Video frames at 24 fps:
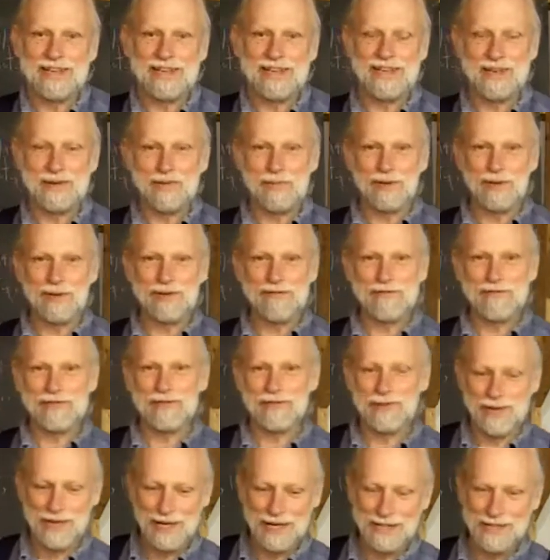they're believing
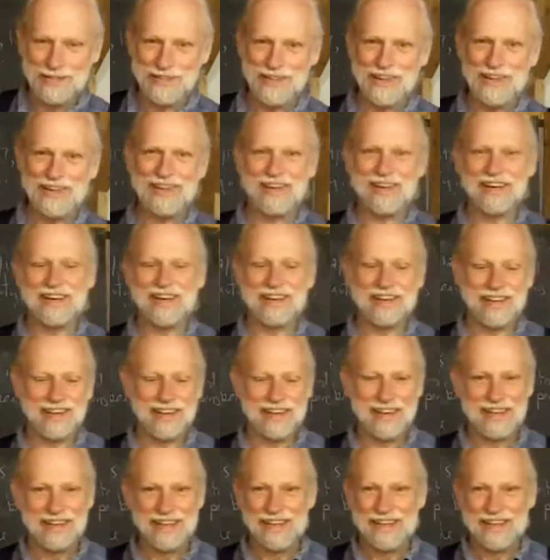what I say, and
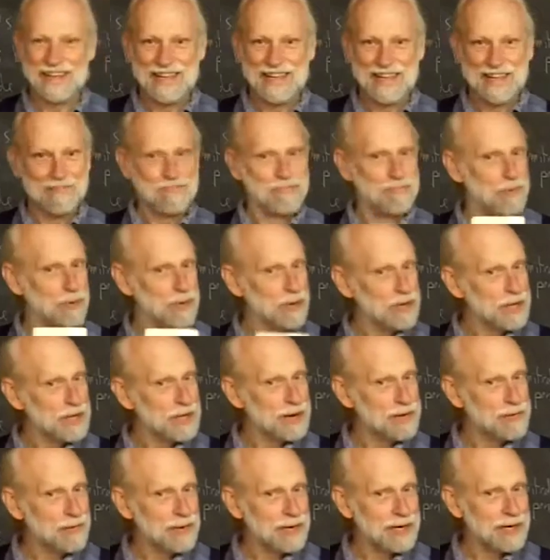uh, boy,
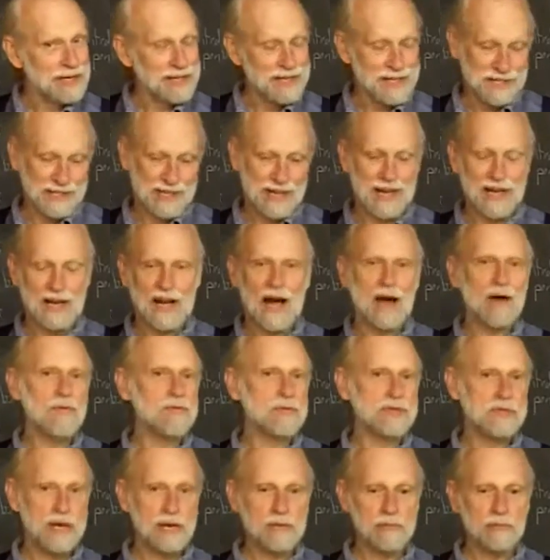they wanted this. And I
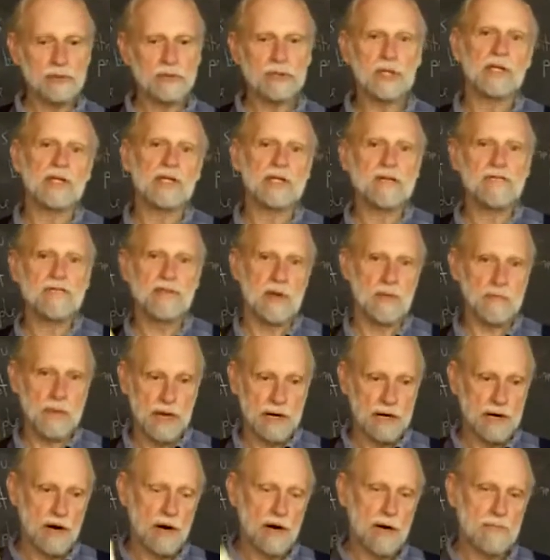was able to leave them a
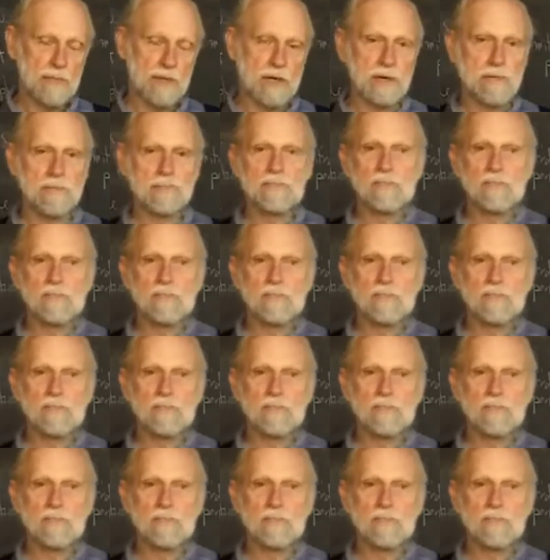copy.